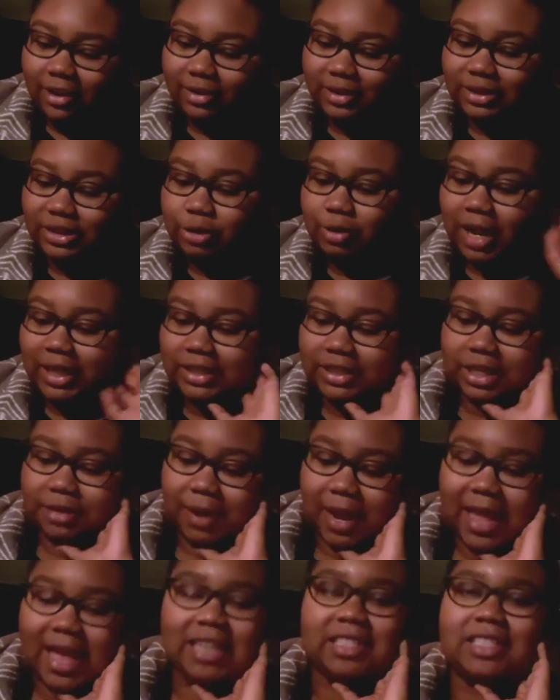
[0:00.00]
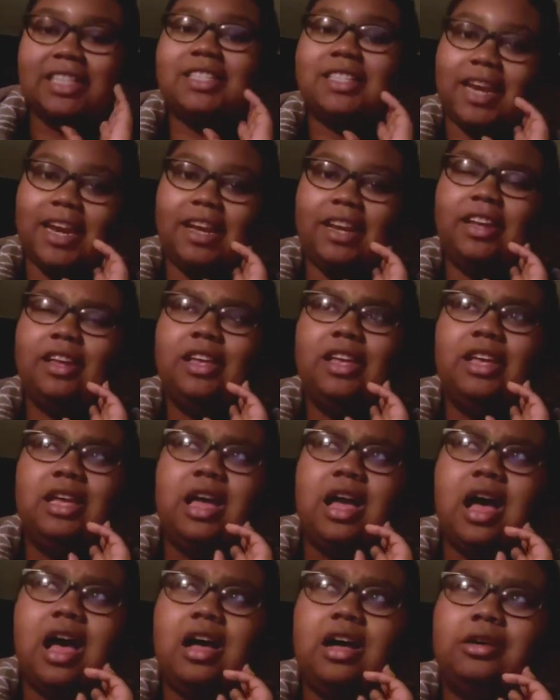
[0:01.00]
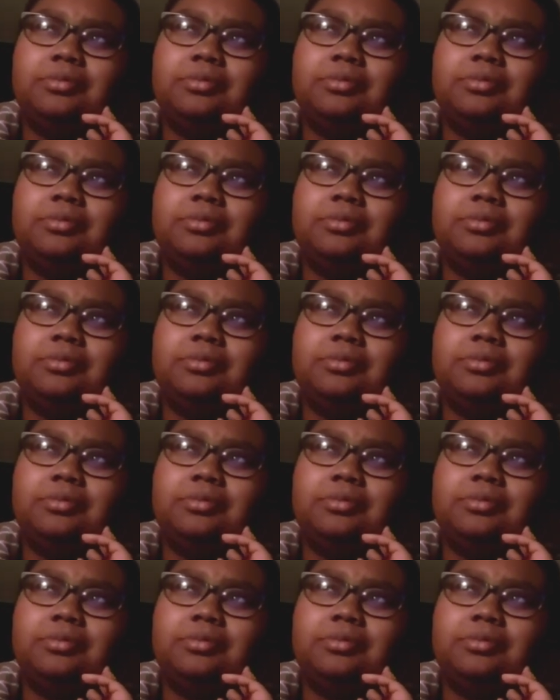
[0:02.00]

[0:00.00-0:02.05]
Playground Duology by Ashley Jade.